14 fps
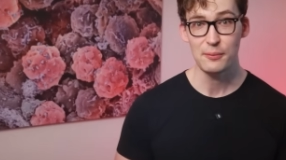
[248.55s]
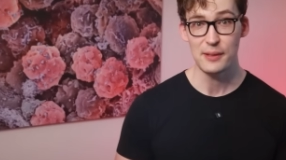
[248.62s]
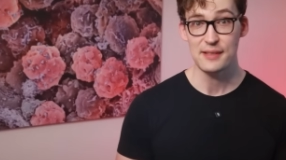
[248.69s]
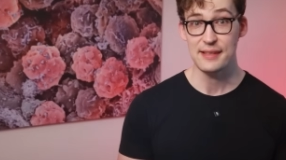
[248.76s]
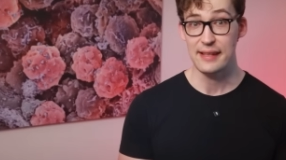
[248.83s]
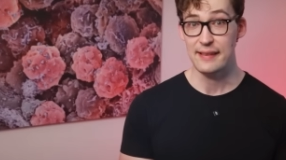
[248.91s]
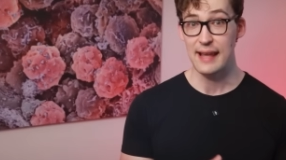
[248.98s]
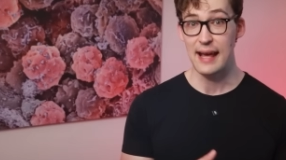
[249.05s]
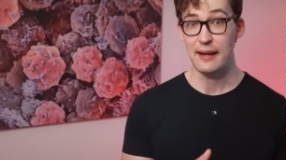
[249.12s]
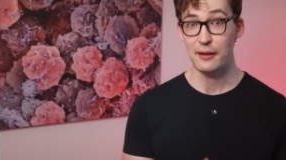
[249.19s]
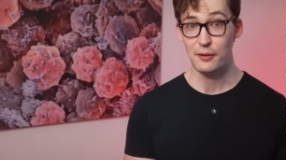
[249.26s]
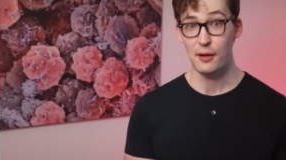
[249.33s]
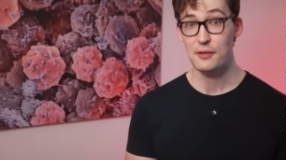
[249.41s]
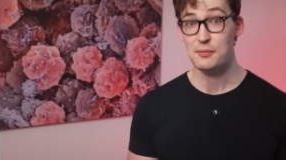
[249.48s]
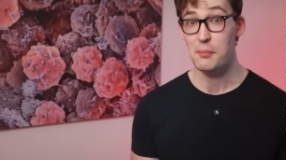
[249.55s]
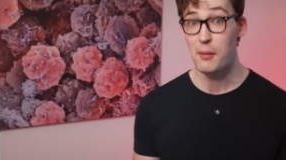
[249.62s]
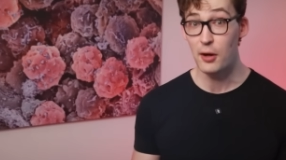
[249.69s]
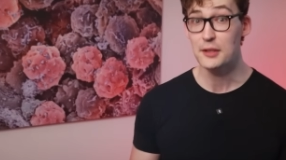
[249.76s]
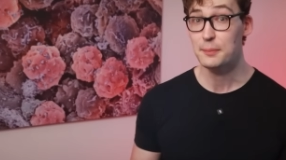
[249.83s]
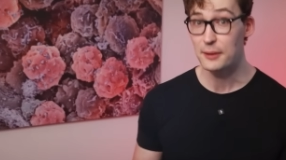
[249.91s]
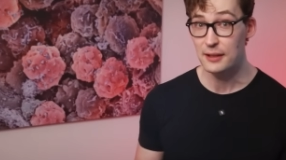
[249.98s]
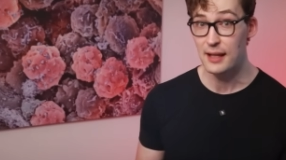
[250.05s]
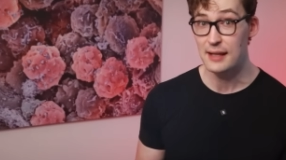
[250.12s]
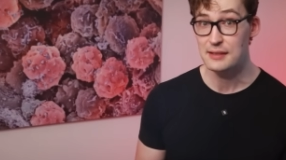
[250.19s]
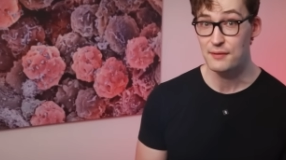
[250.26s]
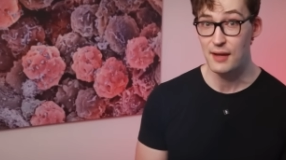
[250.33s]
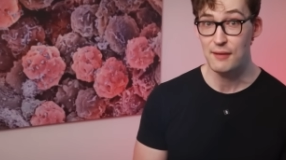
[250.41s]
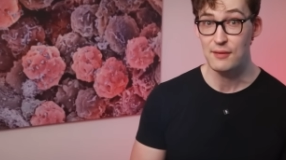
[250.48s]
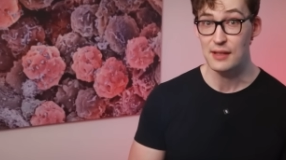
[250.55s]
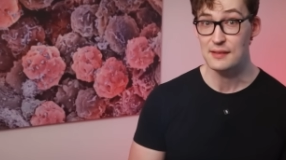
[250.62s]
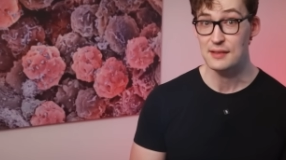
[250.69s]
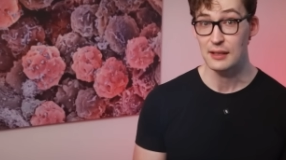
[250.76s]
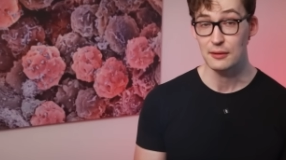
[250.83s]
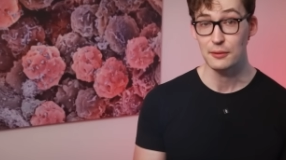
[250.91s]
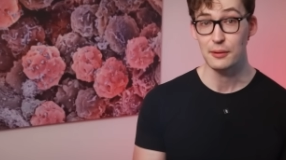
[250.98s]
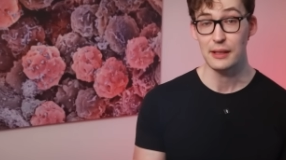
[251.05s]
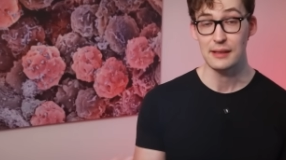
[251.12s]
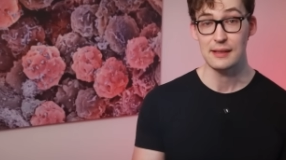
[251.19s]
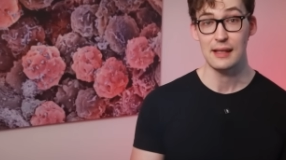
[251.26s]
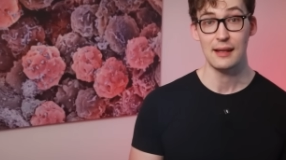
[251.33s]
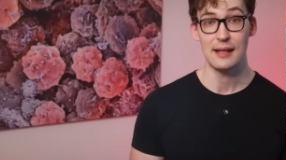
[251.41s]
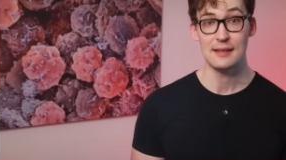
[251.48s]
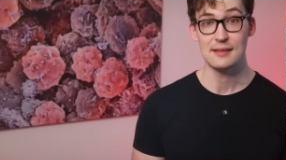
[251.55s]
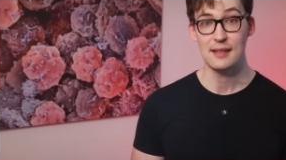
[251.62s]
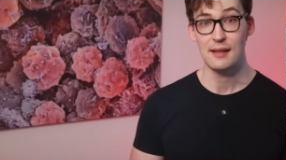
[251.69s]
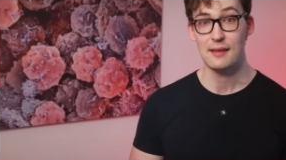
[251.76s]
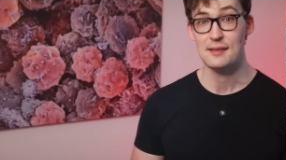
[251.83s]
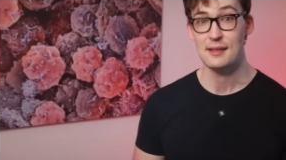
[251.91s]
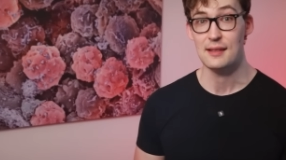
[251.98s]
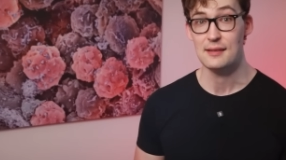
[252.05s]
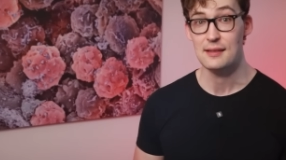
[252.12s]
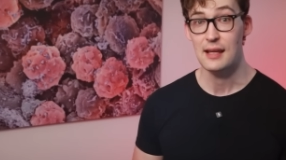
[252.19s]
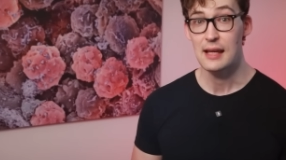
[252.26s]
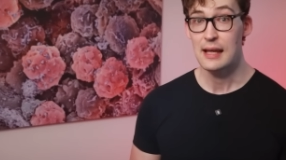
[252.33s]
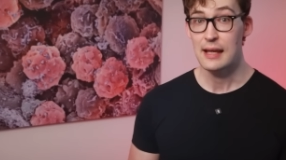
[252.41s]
we see that across multiple lines of evidence, including DNA synthesis.